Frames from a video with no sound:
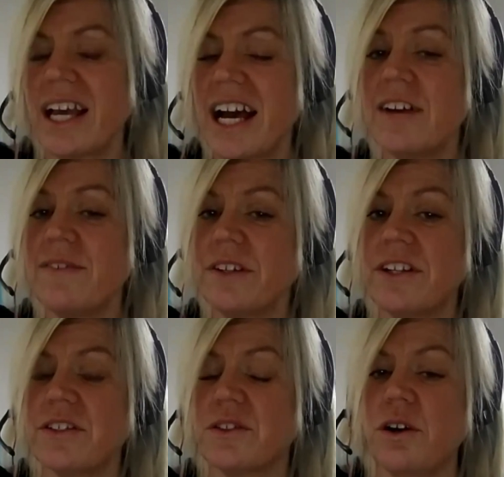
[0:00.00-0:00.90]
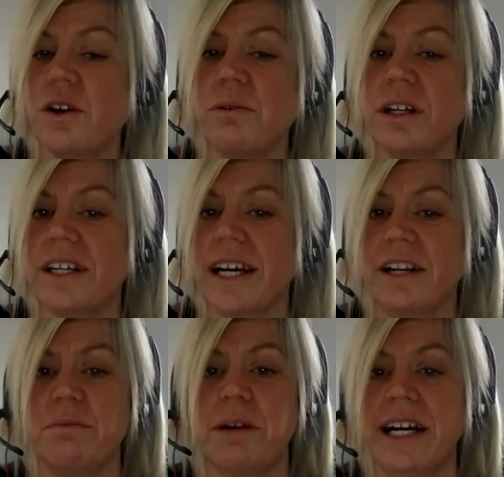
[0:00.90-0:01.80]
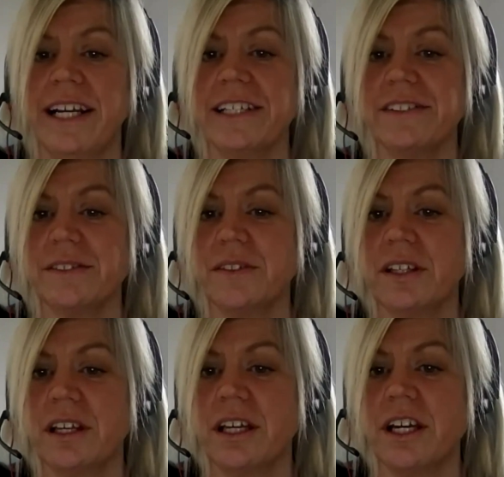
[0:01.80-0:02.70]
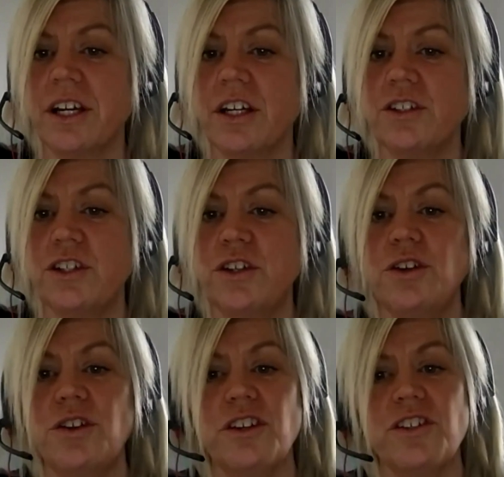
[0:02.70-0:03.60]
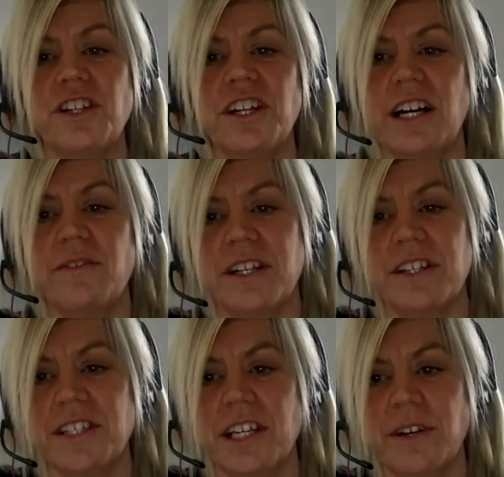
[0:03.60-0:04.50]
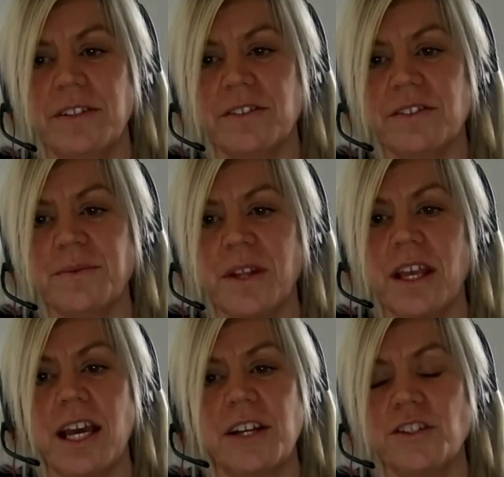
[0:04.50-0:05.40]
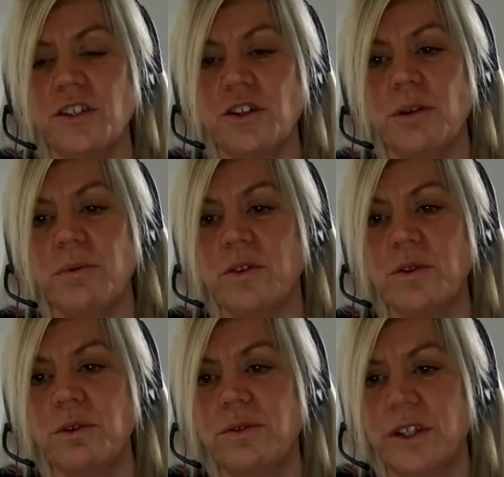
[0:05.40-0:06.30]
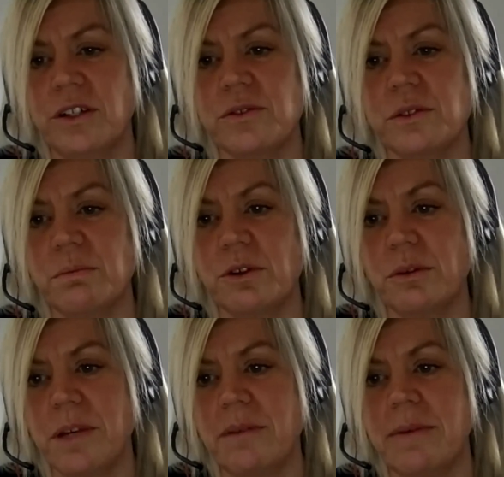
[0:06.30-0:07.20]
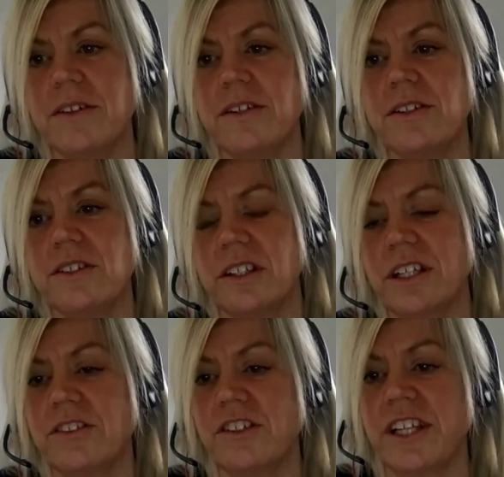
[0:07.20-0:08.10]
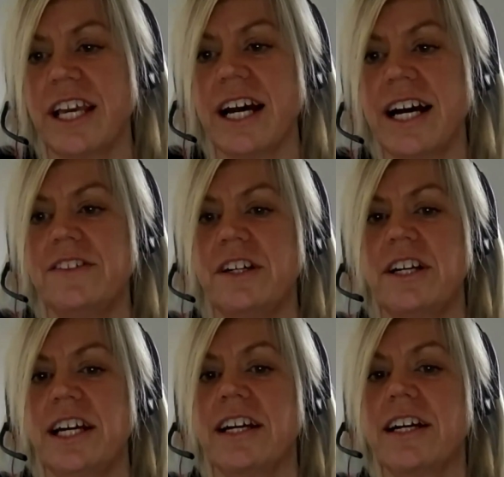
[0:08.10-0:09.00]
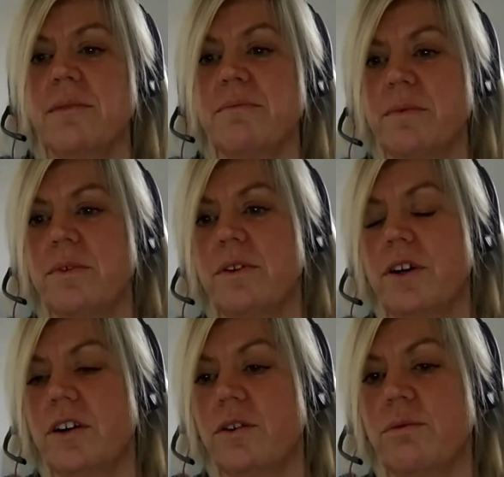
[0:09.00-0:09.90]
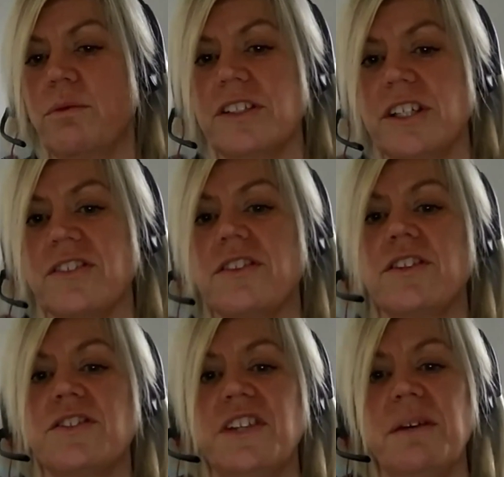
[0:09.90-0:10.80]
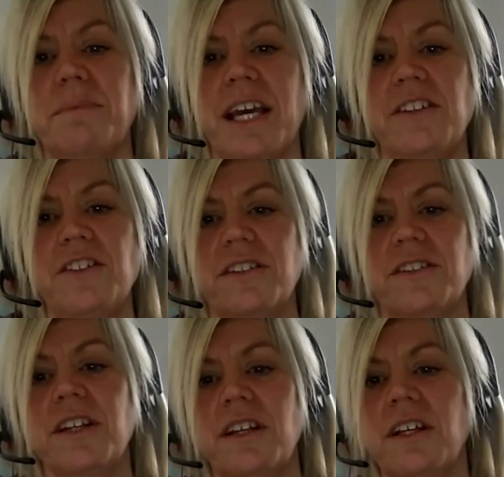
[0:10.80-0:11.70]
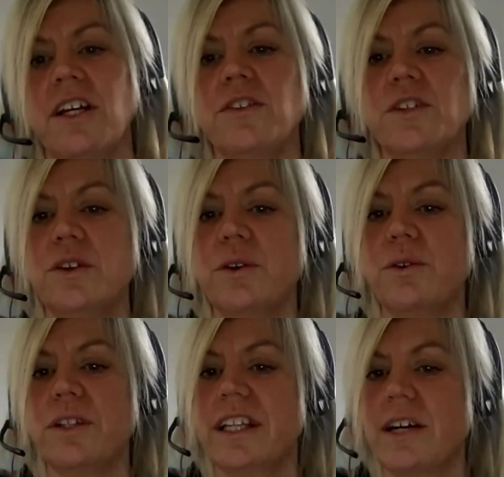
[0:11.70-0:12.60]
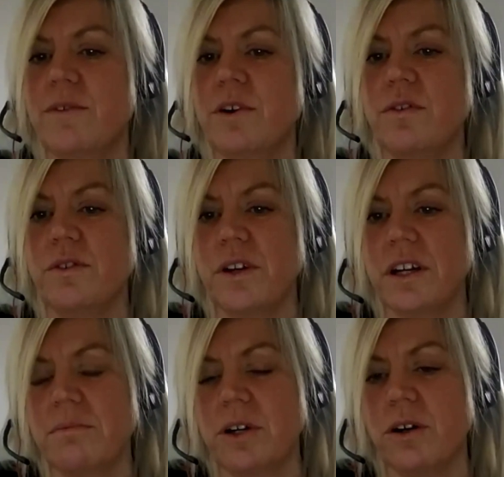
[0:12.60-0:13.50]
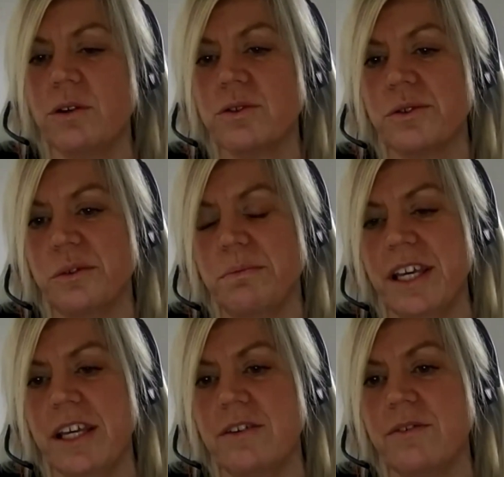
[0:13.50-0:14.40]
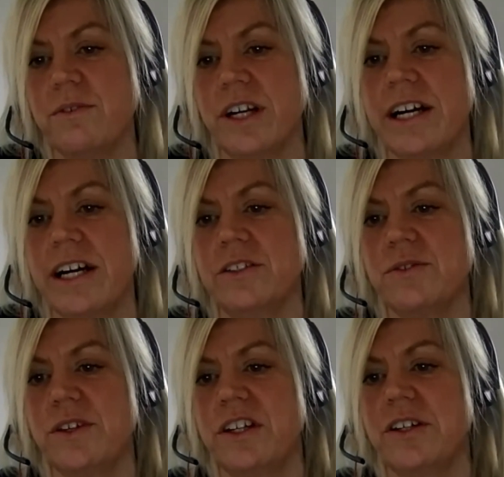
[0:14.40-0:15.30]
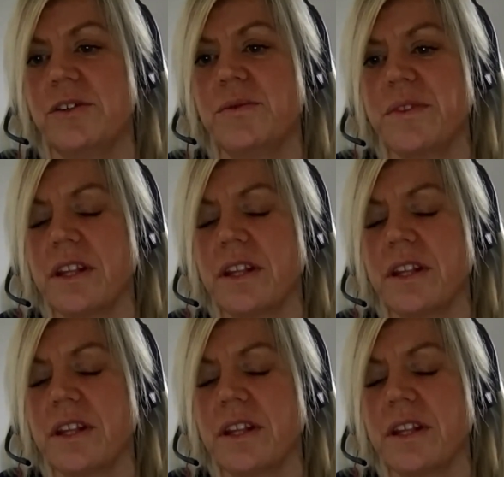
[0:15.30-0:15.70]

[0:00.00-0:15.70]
After this call, Carol panicked. She knew that she didn't have any savings, and she knew that with no funeral support payment, she literally had her income, of which is the state pension, to not only live off, but also to pay for Alan's funeral.